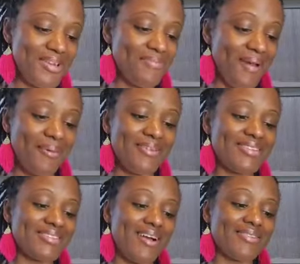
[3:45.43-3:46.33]
we probably need
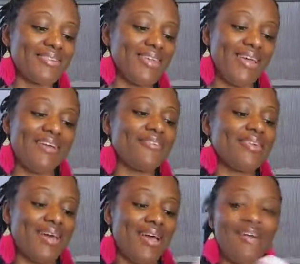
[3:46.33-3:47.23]
to start every
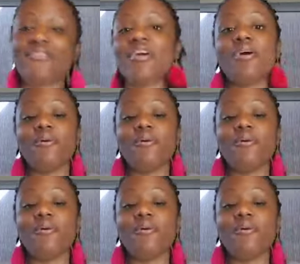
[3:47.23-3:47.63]
live